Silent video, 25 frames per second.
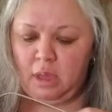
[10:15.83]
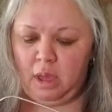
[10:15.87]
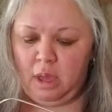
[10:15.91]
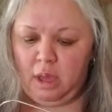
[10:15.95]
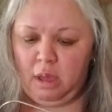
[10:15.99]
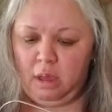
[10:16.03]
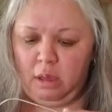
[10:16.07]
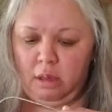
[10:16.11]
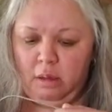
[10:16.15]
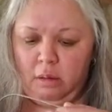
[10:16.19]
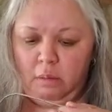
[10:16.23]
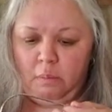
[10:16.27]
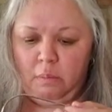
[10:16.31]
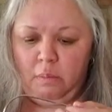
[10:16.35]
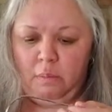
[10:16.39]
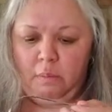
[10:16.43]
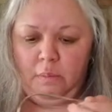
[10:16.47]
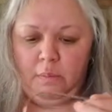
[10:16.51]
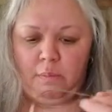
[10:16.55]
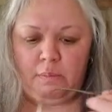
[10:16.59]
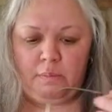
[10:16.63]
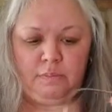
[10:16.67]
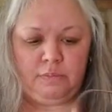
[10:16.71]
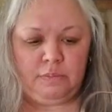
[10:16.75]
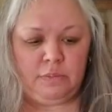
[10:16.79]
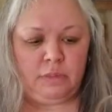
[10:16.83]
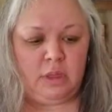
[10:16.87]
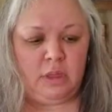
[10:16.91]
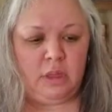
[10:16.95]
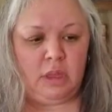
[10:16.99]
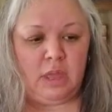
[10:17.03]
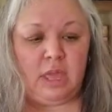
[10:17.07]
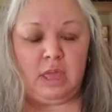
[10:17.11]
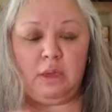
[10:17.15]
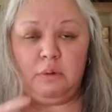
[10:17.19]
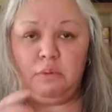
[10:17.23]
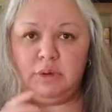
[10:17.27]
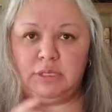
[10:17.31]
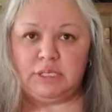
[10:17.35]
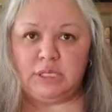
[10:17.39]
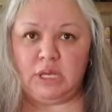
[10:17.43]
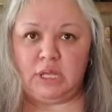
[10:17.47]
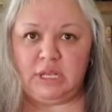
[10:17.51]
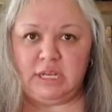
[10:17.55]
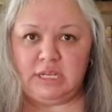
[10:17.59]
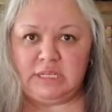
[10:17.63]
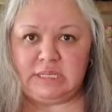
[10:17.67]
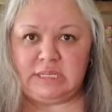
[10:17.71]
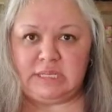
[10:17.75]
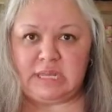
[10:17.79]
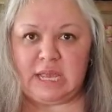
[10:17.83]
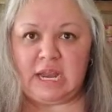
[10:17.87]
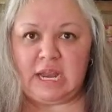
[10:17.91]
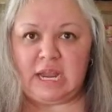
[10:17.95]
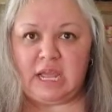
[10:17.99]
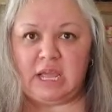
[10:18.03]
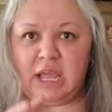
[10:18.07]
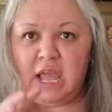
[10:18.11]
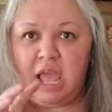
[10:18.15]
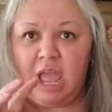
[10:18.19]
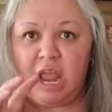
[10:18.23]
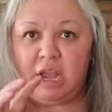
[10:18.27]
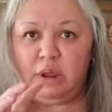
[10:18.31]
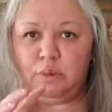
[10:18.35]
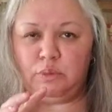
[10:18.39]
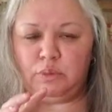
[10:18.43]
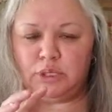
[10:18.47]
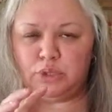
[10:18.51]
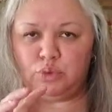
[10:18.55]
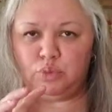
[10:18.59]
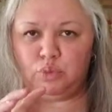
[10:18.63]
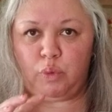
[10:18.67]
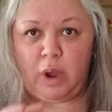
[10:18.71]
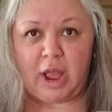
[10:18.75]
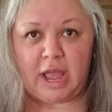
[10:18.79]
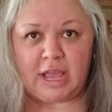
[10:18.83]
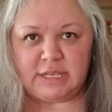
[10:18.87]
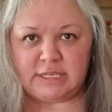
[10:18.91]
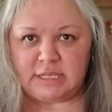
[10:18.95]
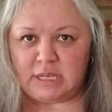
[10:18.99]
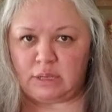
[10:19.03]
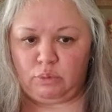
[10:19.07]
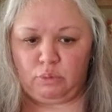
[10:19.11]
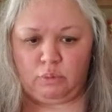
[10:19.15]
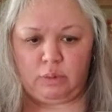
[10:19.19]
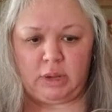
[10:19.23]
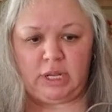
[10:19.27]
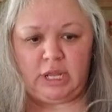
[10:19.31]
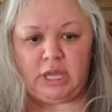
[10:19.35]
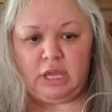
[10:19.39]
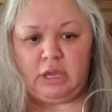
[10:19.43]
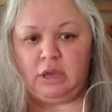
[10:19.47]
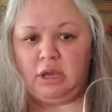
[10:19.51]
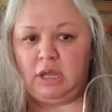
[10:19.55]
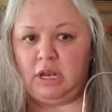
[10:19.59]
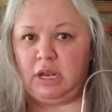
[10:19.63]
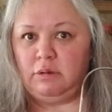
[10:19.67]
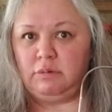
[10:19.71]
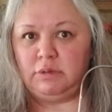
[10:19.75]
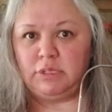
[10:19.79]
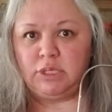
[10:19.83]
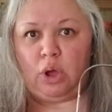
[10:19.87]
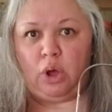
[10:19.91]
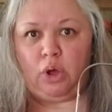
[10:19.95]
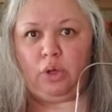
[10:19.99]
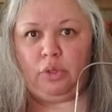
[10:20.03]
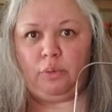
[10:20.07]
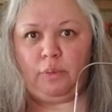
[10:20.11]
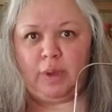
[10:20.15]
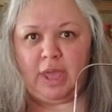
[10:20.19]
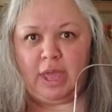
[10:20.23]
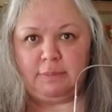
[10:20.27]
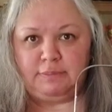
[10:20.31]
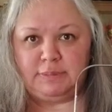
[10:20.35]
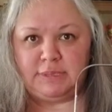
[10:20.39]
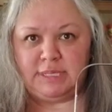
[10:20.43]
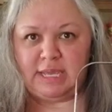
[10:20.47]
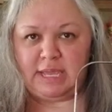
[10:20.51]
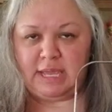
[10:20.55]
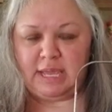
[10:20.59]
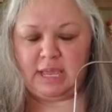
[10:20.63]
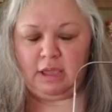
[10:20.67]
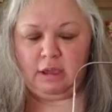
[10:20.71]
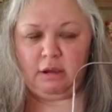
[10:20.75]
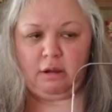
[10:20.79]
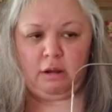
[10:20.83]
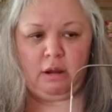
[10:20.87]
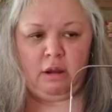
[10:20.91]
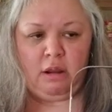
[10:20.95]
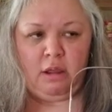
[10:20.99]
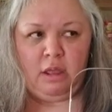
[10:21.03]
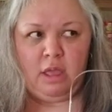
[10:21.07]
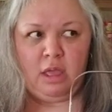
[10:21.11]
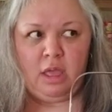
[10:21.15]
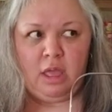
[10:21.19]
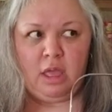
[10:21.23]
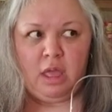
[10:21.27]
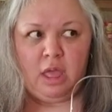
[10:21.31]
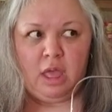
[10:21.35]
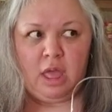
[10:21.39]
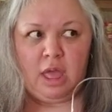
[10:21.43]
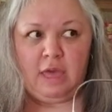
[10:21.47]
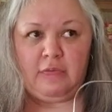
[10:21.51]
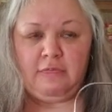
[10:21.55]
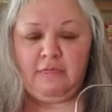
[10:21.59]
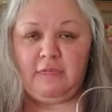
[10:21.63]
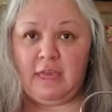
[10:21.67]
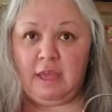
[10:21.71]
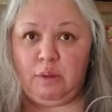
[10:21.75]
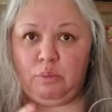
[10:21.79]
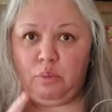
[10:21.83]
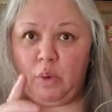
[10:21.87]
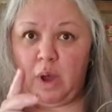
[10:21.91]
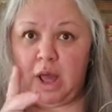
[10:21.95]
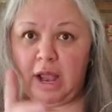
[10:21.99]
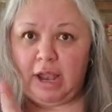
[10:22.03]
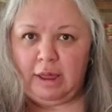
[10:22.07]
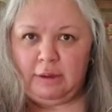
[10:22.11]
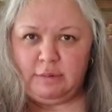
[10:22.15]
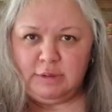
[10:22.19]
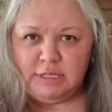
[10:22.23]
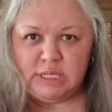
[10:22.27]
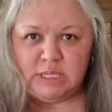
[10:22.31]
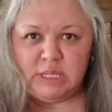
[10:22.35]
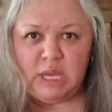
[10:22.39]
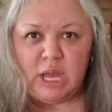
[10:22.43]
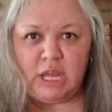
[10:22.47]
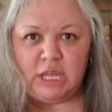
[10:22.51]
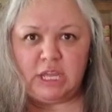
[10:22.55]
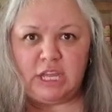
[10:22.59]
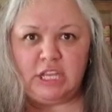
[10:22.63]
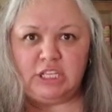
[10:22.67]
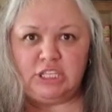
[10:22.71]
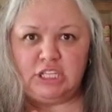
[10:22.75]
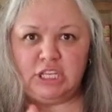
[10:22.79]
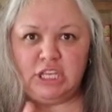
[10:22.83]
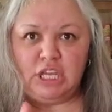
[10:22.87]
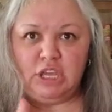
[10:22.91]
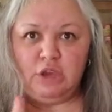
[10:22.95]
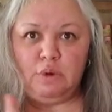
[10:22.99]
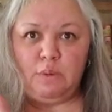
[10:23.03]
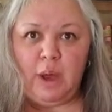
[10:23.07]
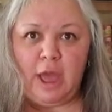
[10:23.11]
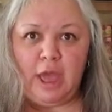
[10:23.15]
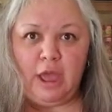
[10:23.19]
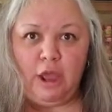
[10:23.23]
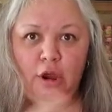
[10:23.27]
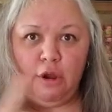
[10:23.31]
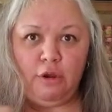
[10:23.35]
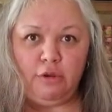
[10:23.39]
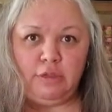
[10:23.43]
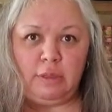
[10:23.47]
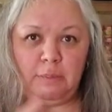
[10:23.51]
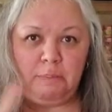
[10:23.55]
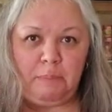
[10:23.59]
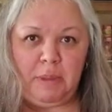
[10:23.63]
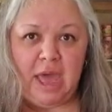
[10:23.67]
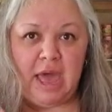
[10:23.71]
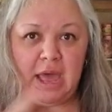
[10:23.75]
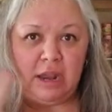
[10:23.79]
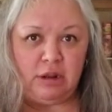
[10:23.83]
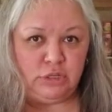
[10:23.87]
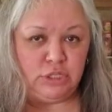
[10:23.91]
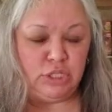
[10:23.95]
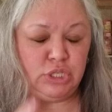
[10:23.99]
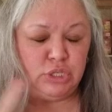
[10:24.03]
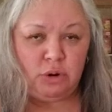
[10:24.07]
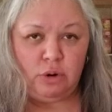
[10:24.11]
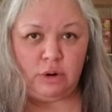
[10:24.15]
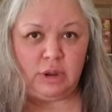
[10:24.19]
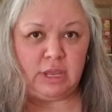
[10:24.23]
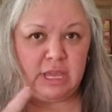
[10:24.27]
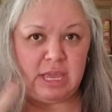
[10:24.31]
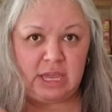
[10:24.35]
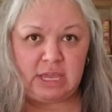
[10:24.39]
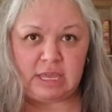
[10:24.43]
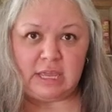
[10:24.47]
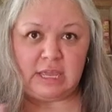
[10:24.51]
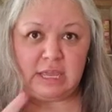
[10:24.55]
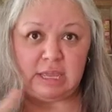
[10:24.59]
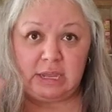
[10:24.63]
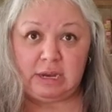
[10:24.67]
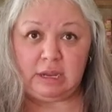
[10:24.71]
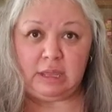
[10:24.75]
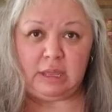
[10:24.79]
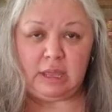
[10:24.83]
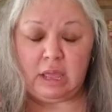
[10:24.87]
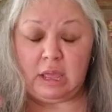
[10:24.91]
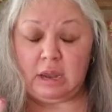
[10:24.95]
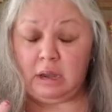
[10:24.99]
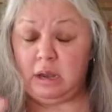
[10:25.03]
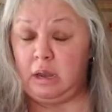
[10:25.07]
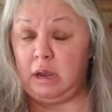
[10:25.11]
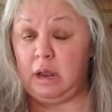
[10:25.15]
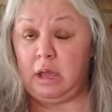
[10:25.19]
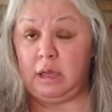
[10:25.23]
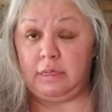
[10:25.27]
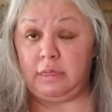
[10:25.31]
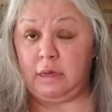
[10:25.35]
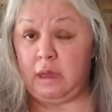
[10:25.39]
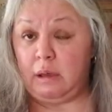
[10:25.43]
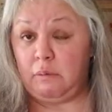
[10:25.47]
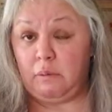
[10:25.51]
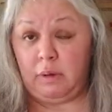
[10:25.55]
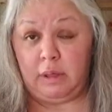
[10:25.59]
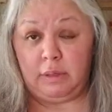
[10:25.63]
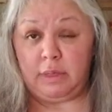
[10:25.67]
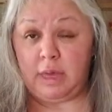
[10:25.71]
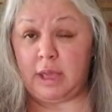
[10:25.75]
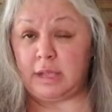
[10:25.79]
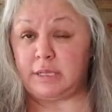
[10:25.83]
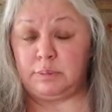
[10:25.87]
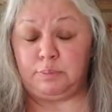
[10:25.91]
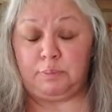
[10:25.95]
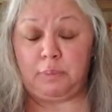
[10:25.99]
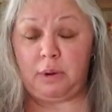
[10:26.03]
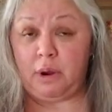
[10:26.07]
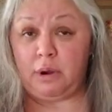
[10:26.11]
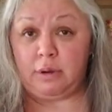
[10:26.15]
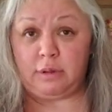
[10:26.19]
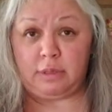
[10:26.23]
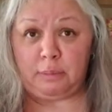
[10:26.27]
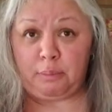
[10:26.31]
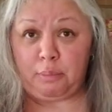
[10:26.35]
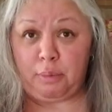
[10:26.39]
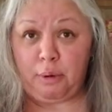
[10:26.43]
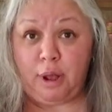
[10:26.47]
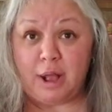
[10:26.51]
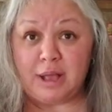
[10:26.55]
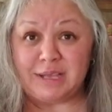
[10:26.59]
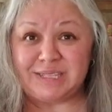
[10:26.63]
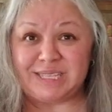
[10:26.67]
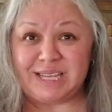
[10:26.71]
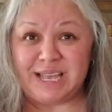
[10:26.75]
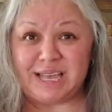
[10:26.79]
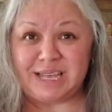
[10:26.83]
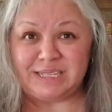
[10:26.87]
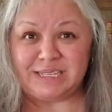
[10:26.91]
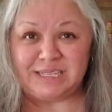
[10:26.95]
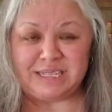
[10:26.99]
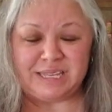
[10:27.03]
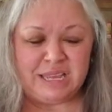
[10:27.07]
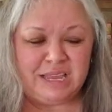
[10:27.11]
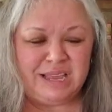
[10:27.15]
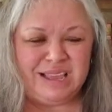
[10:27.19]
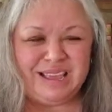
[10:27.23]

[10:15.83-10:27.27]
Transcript: Um, it was on a setting and it was rising really good. It was all the way up to here. And then while I was talking to you, I heard the paddle start kicking in again and I thought, well, that's part of the process.